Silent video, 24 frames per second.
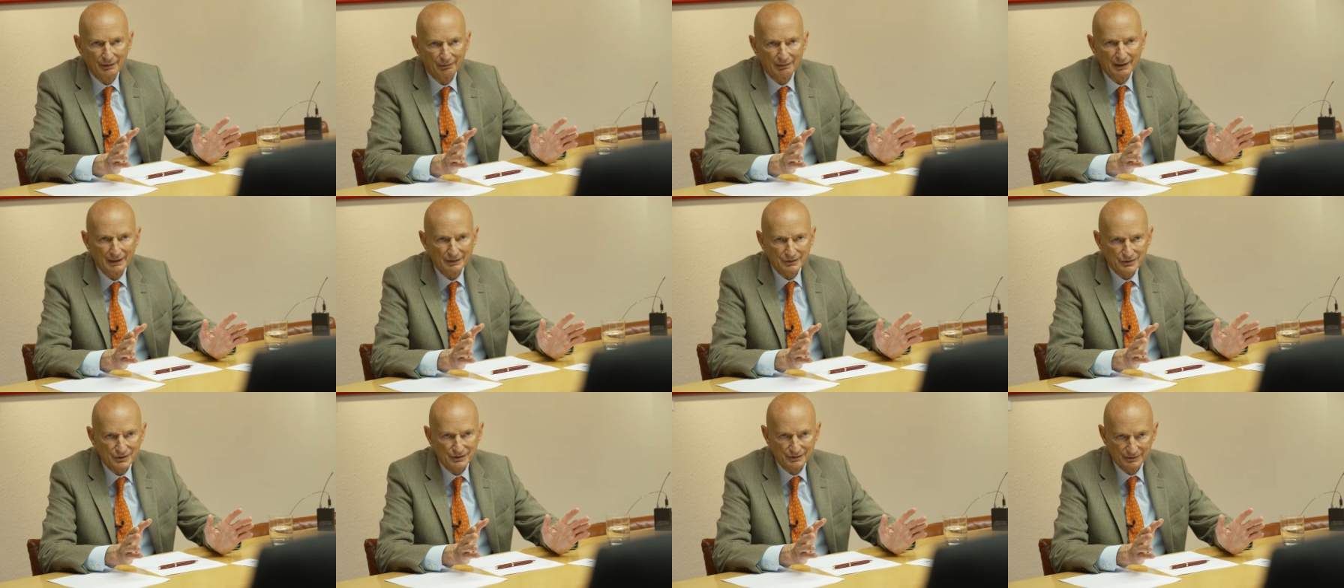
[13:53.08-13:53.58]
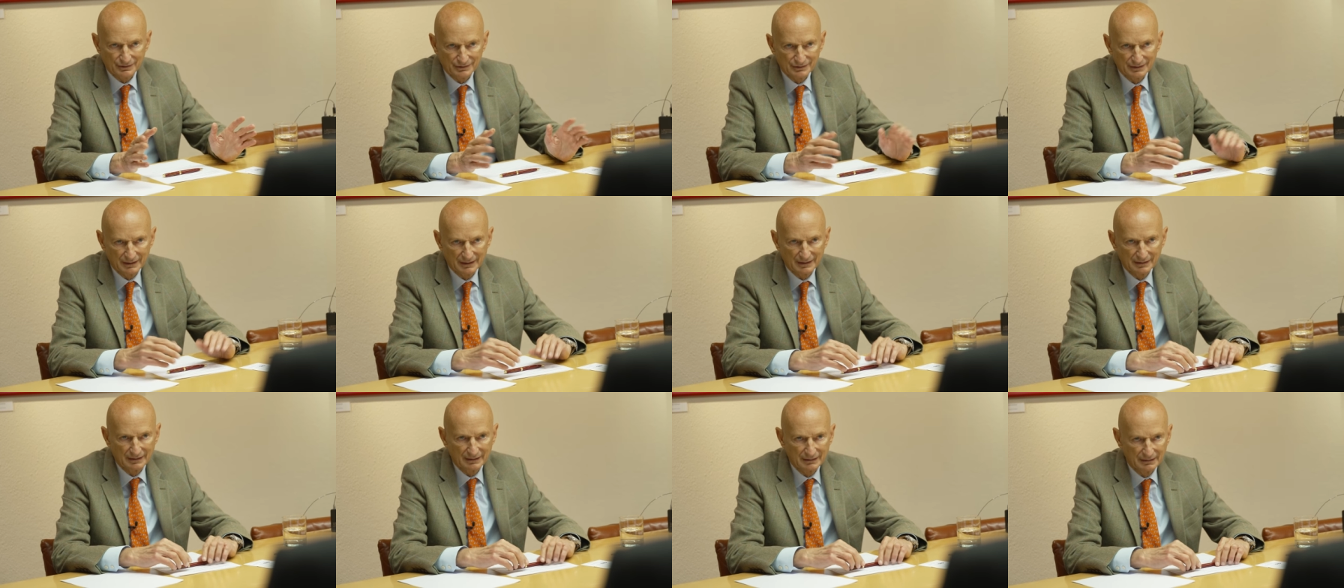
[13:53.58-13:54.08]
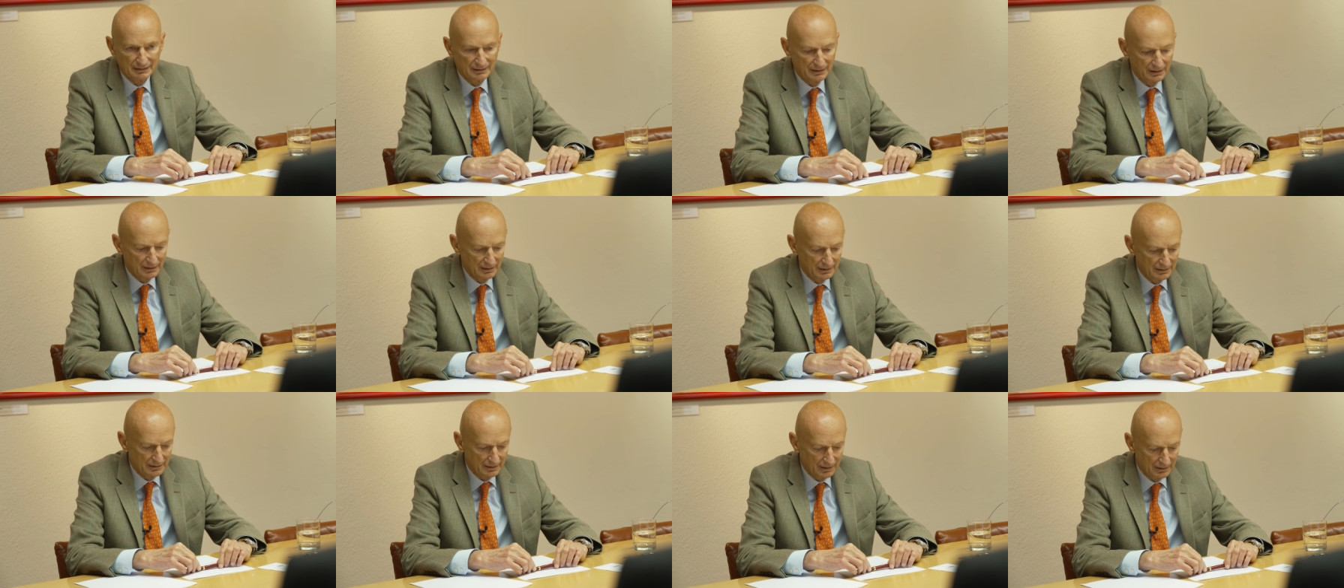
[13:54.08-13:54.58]
directions and
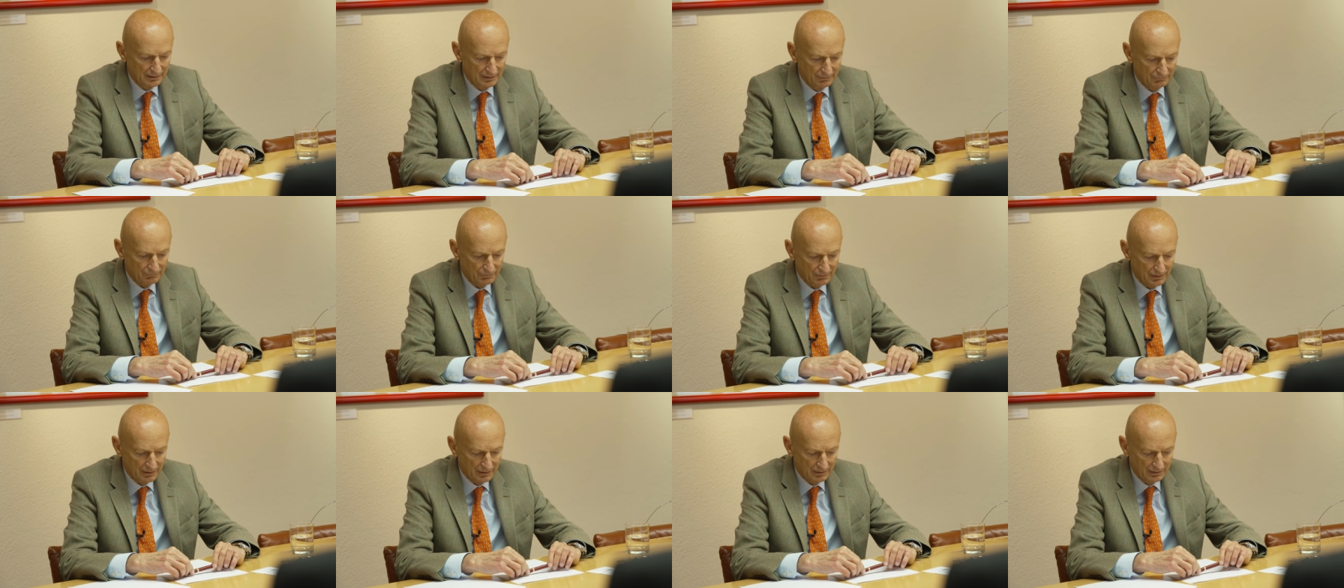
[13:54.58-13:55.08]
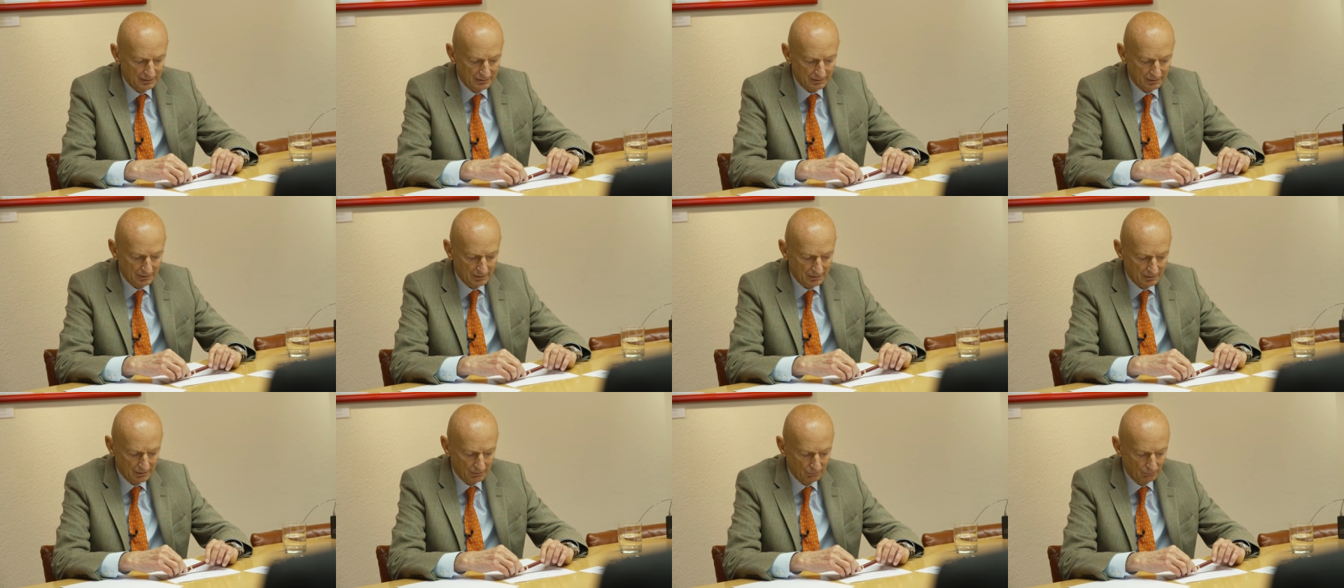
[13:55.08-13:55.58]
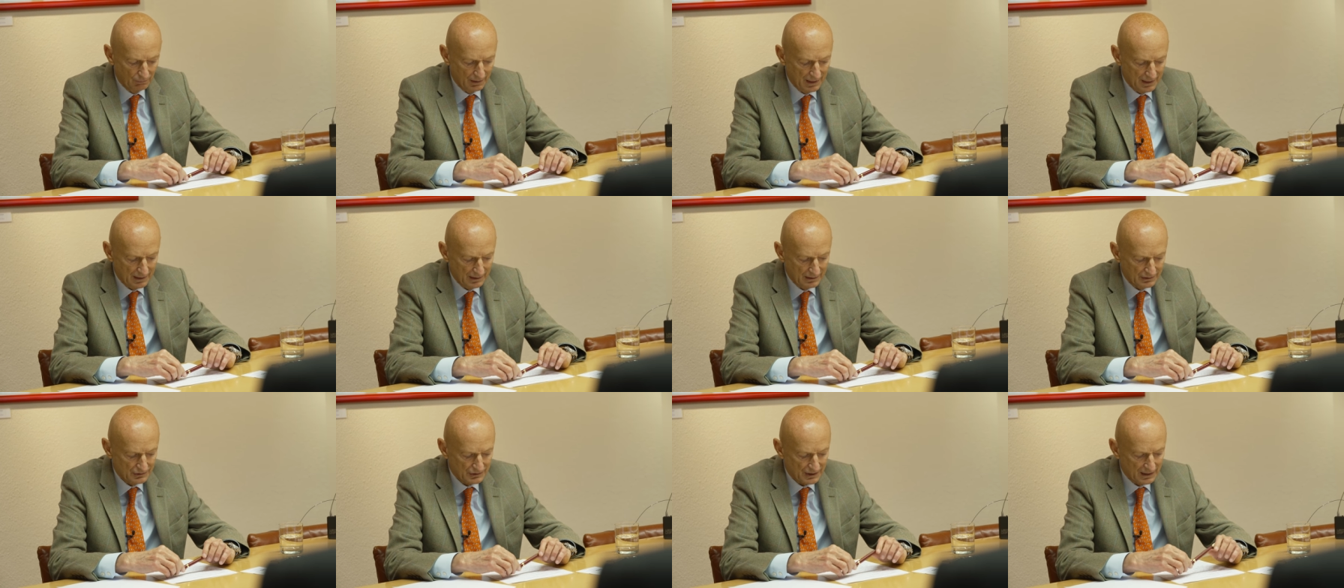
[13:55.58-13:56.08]
in, in different uh,
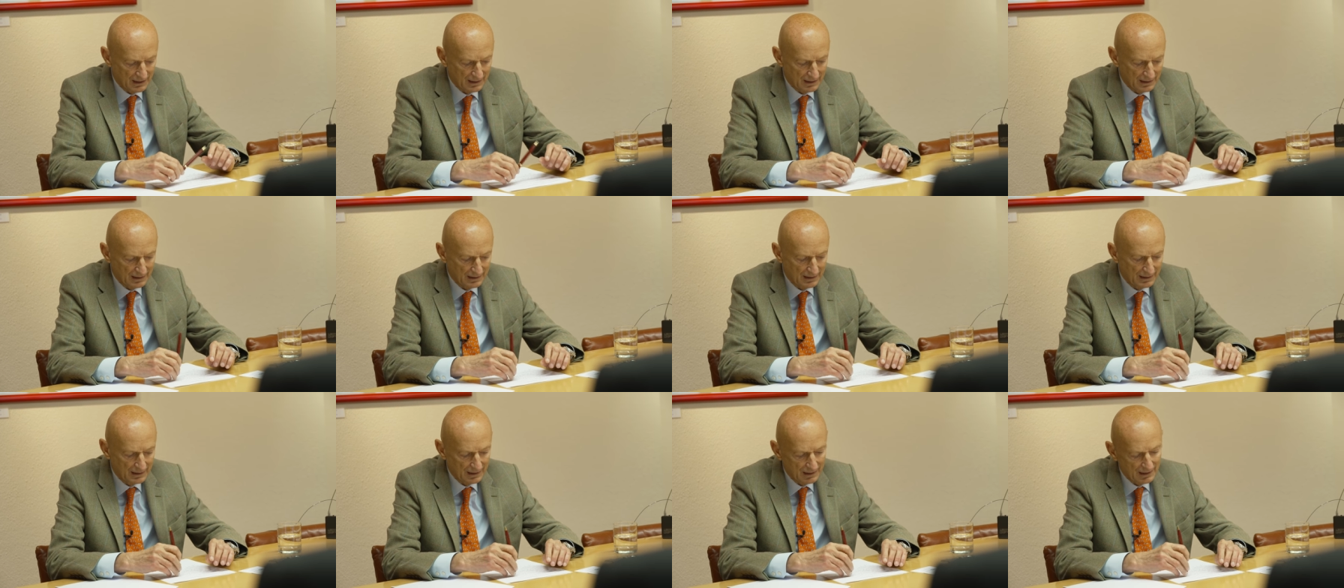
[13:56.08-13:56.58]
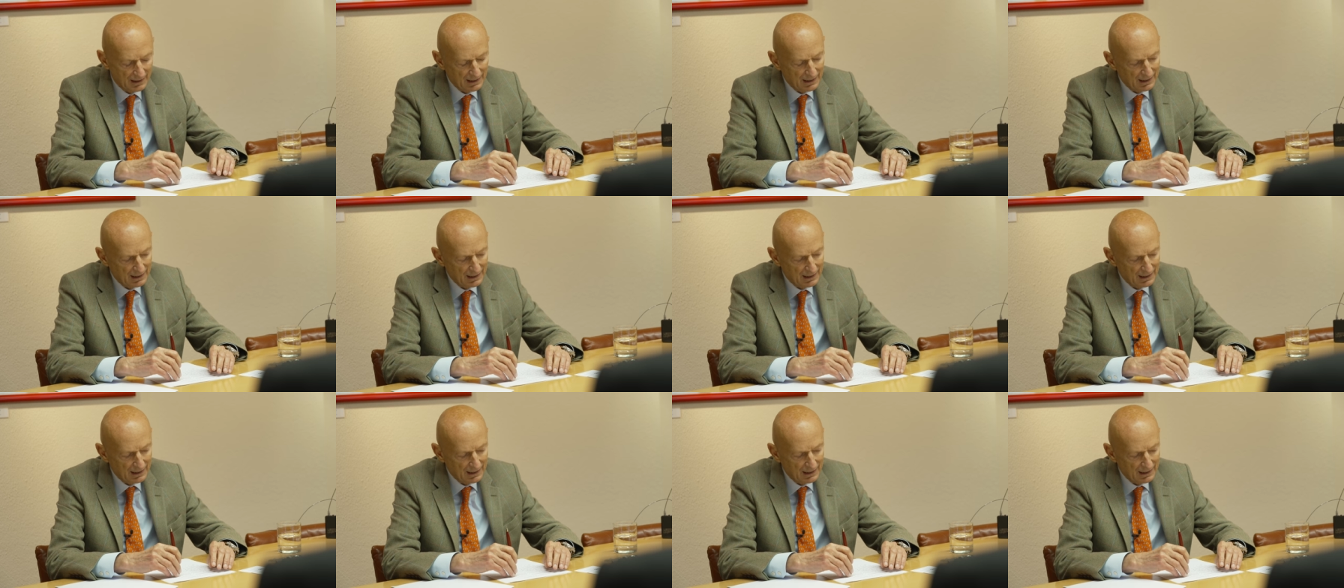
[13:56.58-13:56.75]
ways. and.